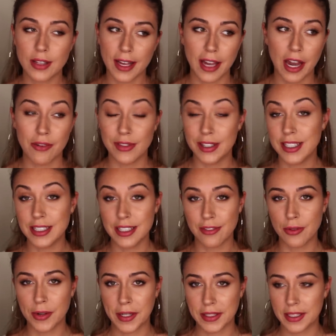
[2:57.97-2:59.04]
Like, I really
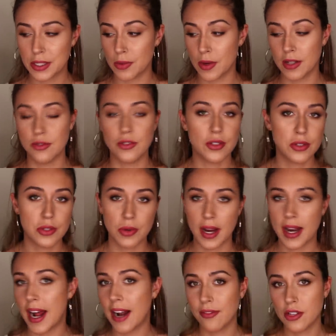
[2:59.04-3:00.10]
love wearing this one just
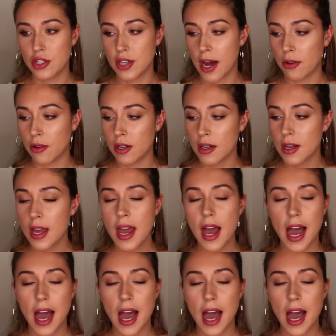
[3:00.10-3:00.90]
straight of the shower.